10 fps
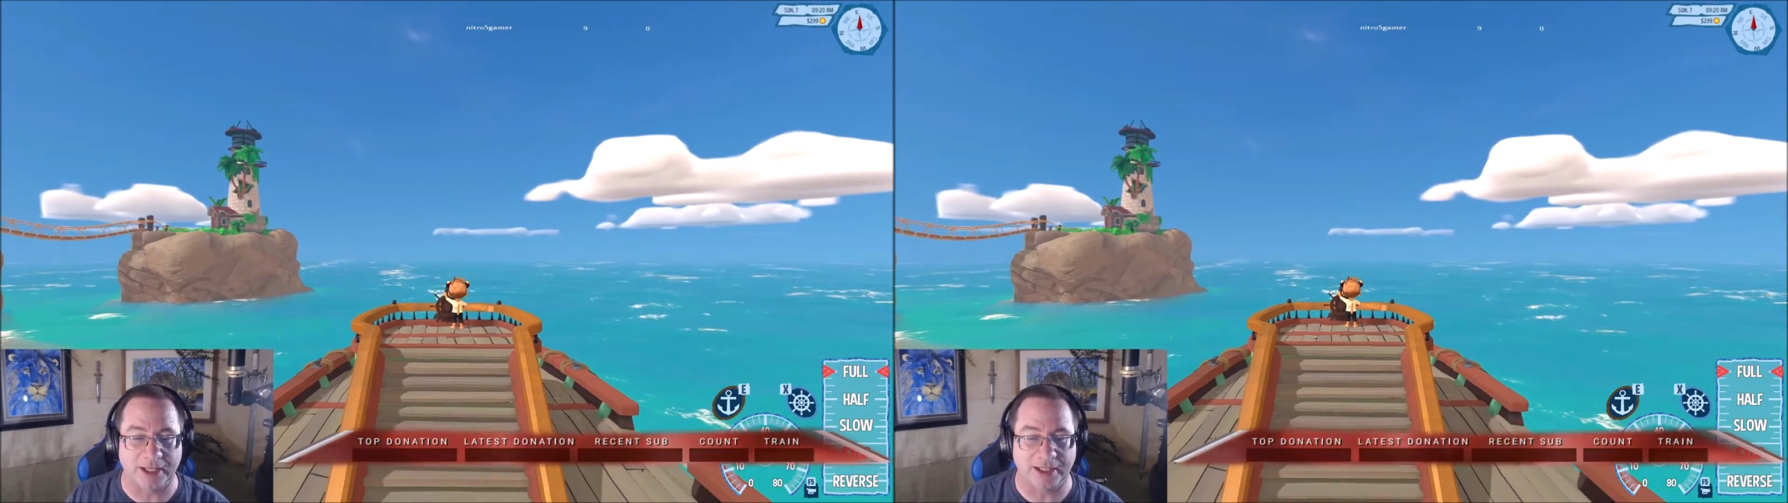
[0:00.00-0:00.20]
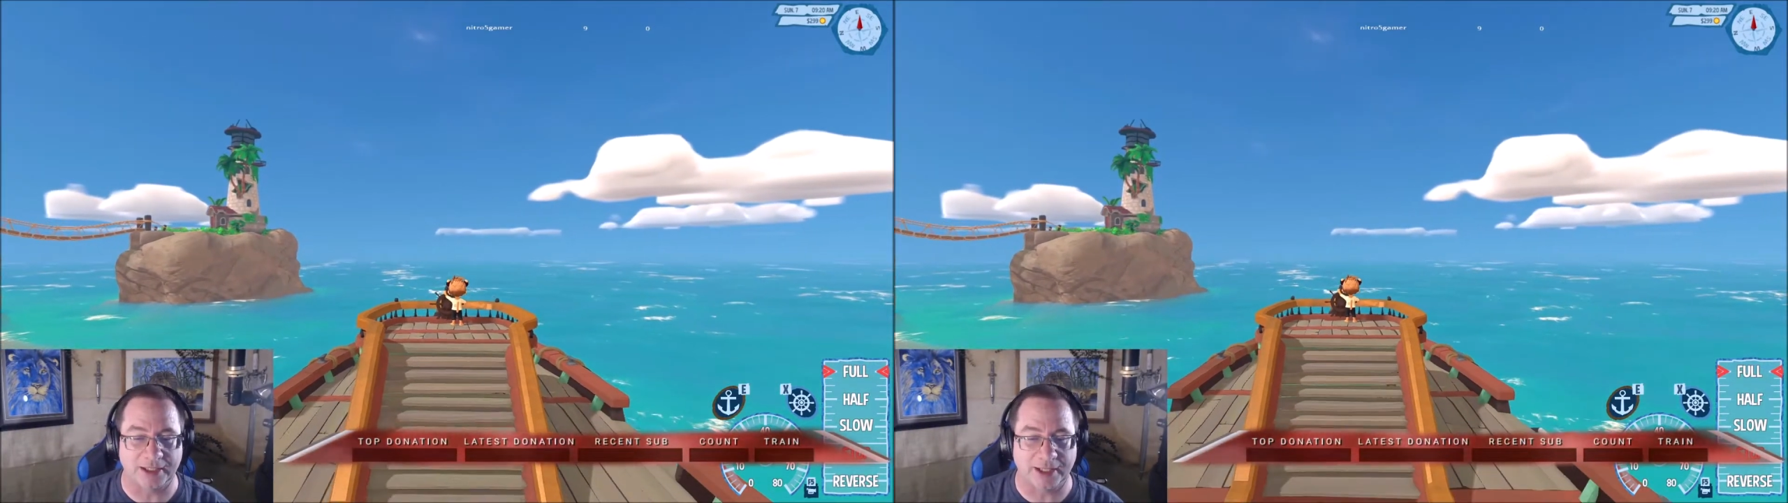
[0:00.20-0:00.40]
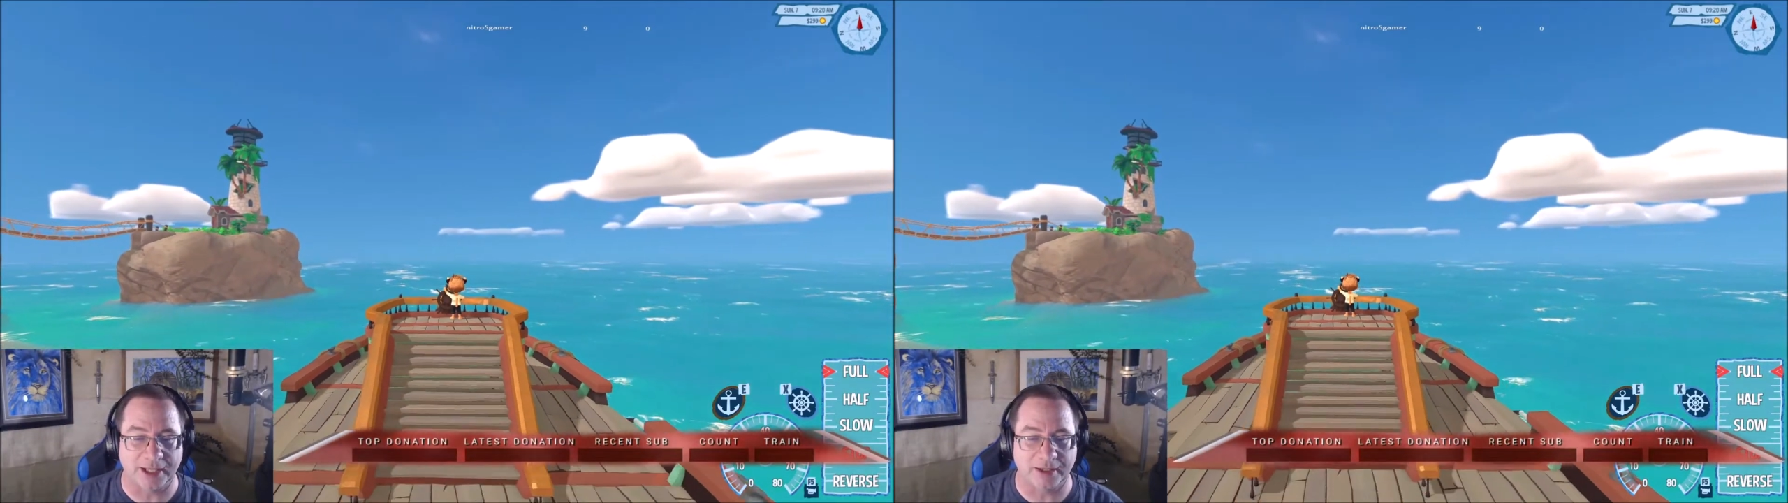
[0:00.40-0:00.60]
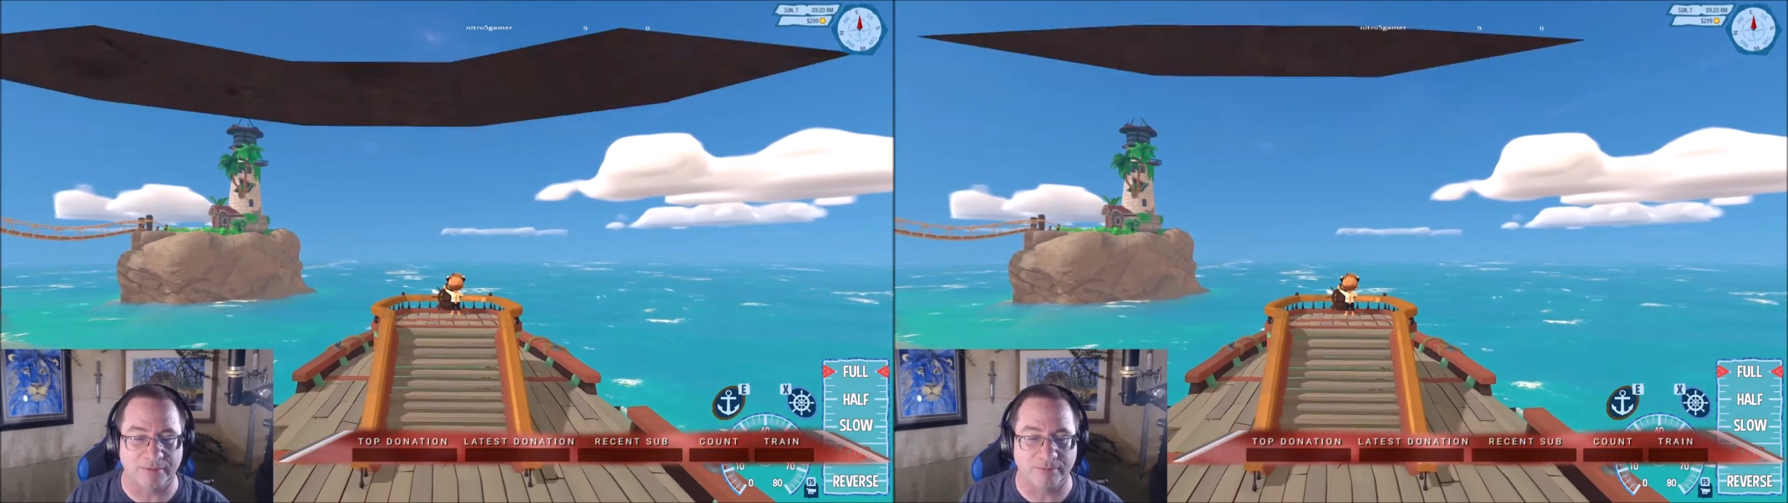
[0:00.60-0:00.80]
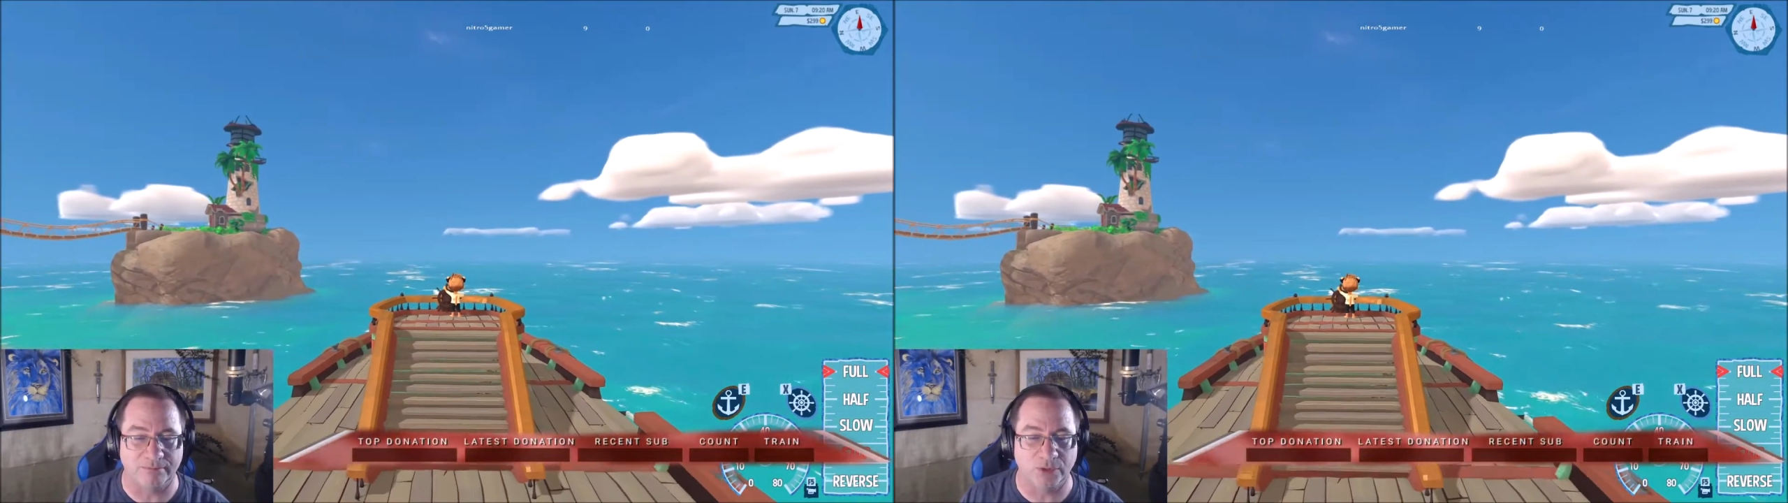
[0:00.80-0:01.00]
and get
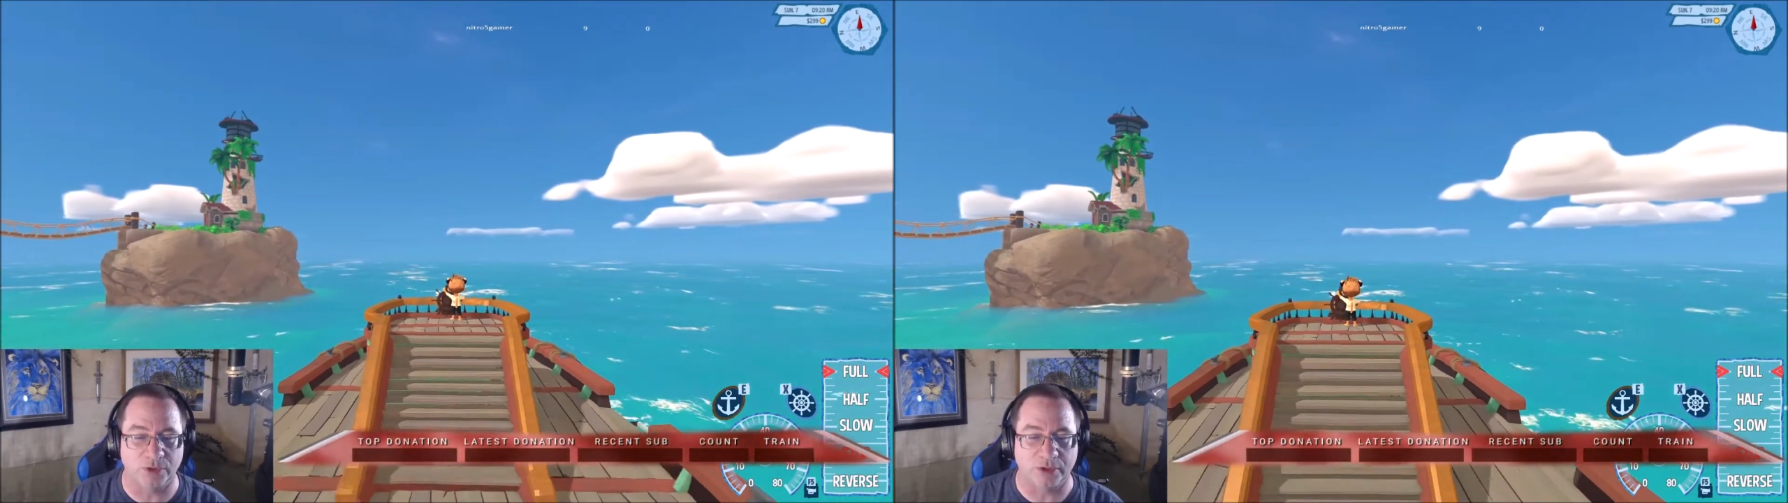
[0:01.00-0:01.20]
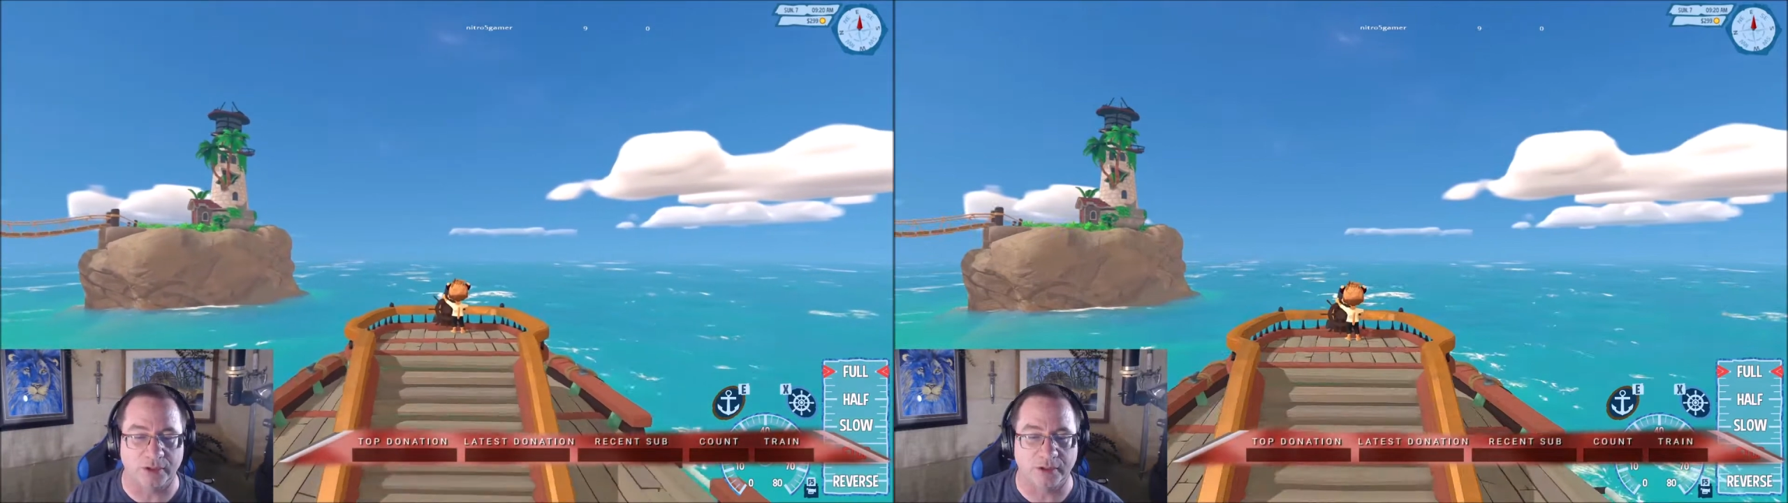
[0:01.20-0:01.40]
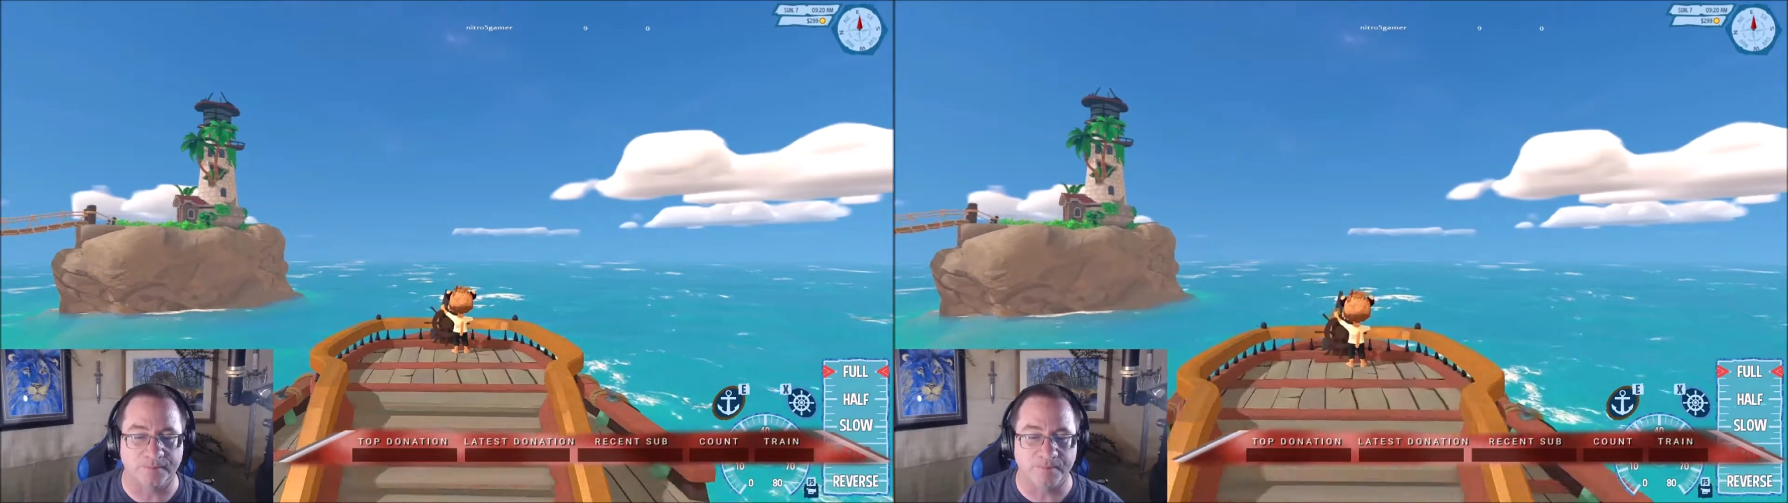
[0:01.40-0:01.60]
that motor.